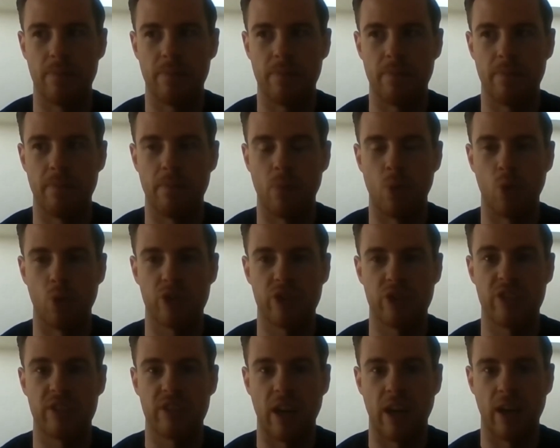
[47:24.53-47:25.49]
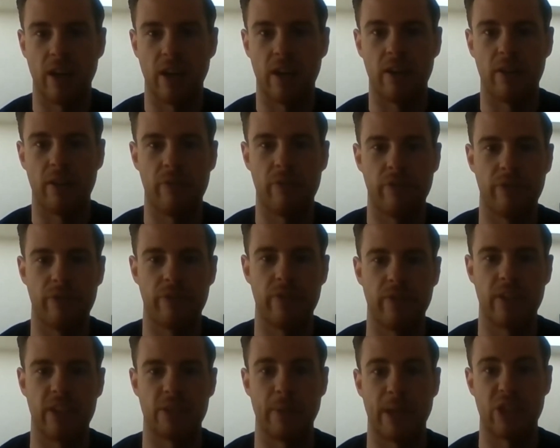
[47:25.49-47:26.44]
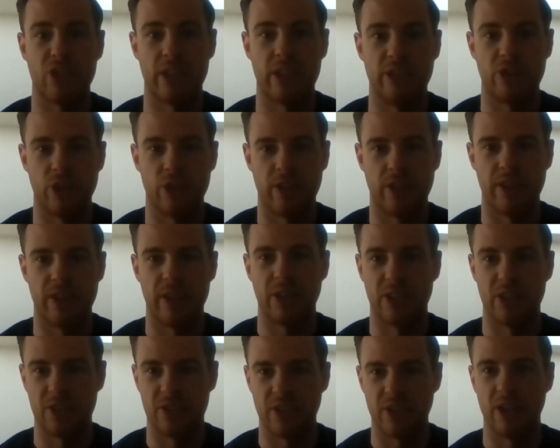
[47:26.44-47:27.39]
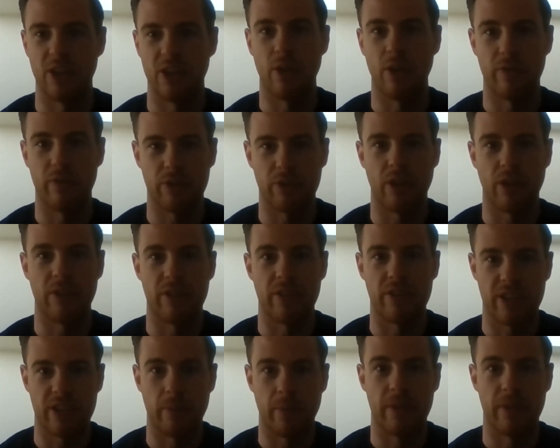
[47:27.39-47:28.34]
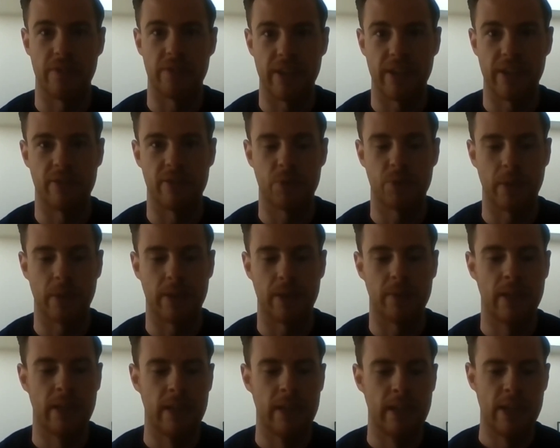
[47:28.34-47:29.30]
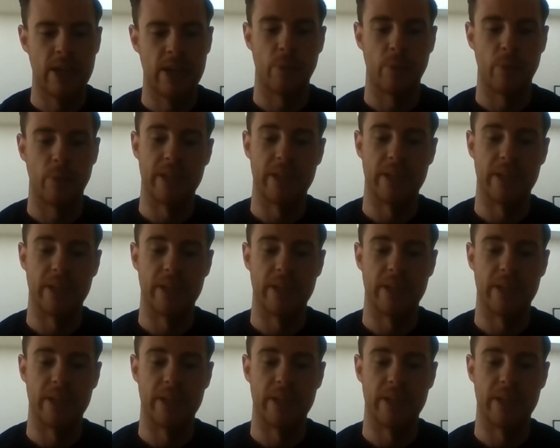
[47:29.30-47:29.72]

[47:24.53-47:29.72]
more staff, especially because a lot of the growth has come this year as well. We didn't